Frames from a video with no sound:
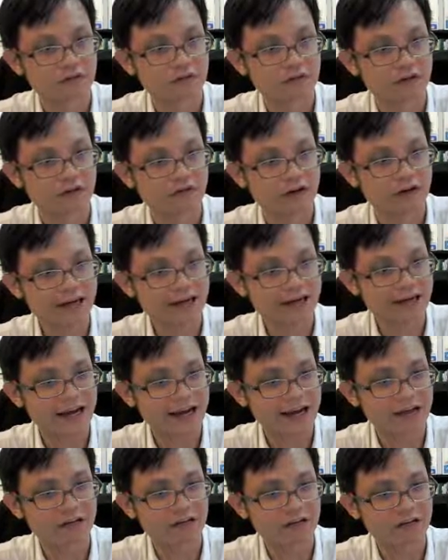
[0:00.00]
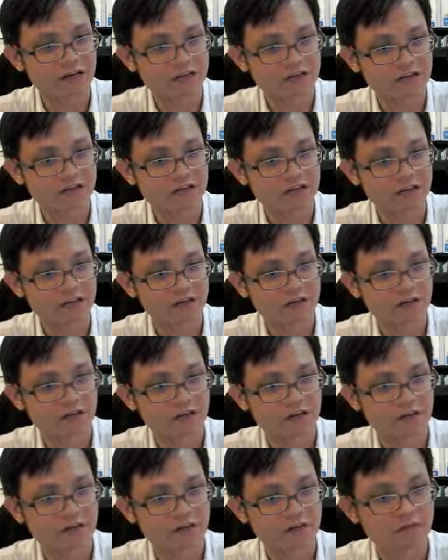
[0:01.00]
Why high cholesterol?
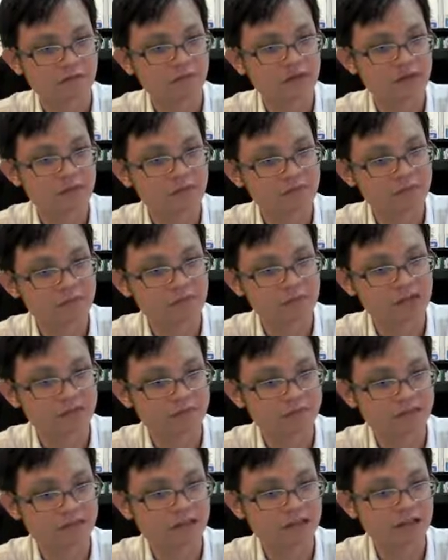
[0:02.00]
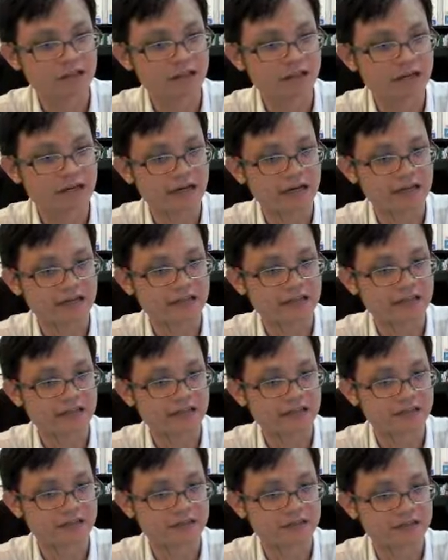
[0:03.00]
Maybe the person no
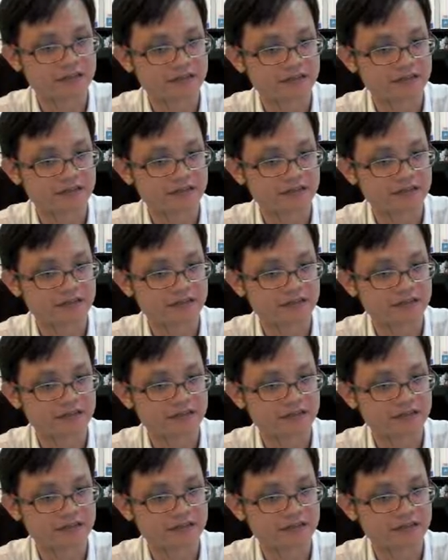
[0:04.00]
exercise.